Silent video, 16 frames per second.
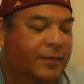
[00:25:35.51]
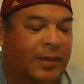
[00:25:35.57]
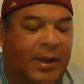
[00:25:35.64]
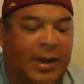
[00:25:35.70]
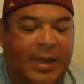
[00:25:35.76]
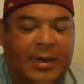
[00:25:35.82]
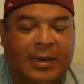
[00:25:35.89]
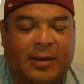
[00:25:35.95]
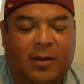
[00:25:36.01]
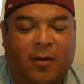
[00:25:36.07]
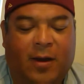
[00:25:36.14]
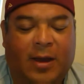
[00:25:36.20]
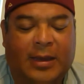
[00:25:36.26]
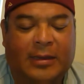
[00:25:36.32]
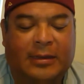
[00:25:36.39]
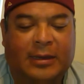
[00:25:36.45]
I didn't know
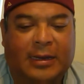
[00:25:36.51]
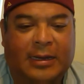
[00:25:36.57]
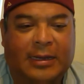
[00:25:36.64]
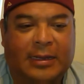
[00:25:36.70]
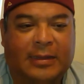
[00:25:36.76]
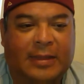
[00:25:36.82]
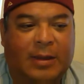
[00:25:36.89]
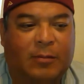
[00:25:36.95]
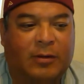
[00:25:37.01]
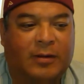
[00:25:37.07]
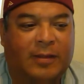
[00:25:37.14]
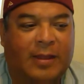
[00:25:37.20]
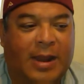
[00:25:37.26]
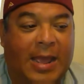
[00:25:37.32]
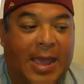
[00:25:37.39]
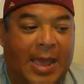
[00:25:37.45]

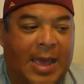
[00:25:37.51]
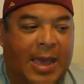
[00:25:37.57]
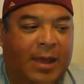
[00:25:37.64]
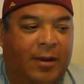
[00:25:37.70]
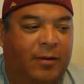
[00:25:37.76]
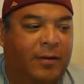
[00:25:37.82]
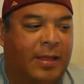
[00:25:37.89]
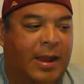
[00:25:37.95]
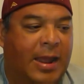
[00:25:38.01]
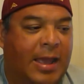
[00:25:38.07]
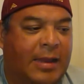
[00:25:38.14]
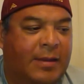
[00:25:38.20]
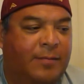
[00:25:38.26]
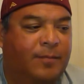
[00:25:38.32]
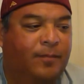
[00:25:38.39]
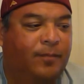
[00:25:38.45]
that I had, or that I
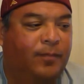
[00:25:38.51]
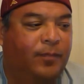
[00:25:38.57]
had,